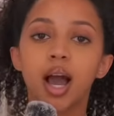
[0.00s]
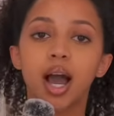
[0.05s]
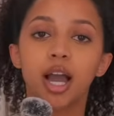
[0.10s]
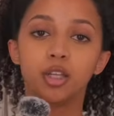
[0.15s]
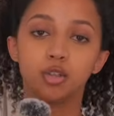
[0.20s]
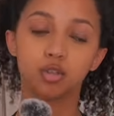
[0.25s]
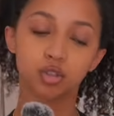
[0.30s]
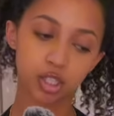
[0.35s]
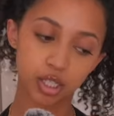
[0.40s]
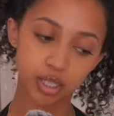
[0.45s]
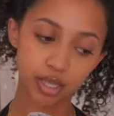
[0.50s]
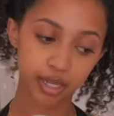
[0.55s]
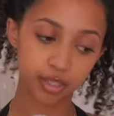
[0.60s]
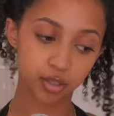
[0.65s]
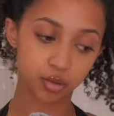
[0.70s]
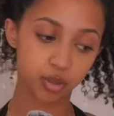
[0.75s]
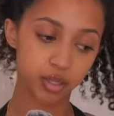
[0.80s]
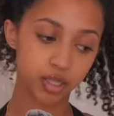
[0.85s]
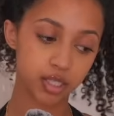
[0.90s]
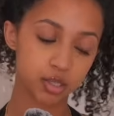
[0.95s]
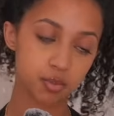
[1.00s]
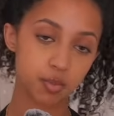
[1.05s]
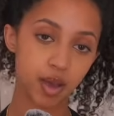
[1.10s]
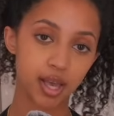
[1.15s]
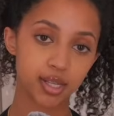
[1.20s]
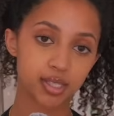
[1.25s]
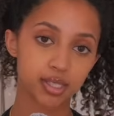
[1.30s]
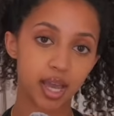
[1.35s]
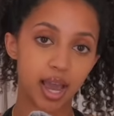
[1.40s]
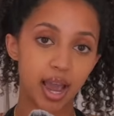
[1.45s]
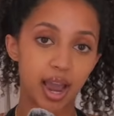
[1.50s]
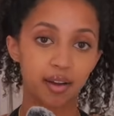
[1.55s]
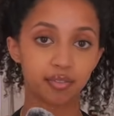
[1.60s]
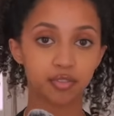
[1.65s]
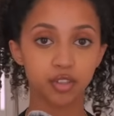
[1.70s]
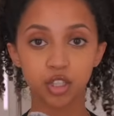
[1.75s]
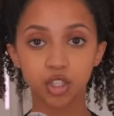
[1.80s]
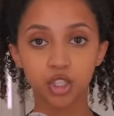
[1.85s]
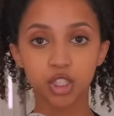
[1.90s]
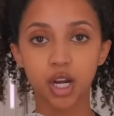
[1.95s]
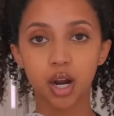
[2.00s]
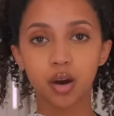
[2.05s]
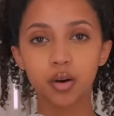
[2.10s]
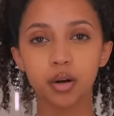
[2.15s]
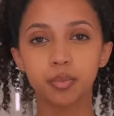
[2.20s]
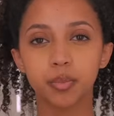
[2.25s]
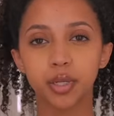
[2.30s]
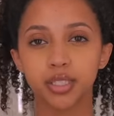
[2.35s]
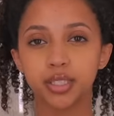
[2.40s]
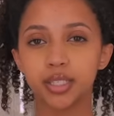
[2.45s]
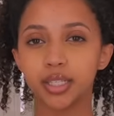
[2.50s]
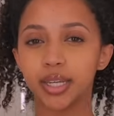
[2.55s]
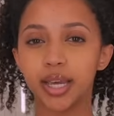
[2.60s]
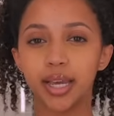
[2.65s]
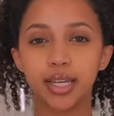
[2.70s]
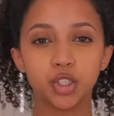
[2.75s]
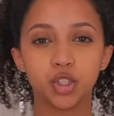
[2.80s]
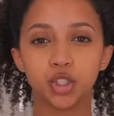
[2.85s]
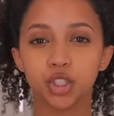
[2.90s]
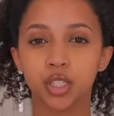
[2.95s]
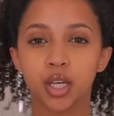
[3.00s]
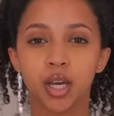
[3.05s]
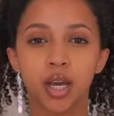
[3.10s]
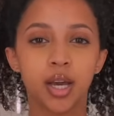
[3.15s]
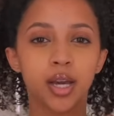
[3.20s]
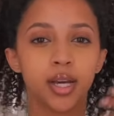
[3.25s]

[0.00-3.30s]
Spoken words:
I usually like doing this mask after the shower, but today just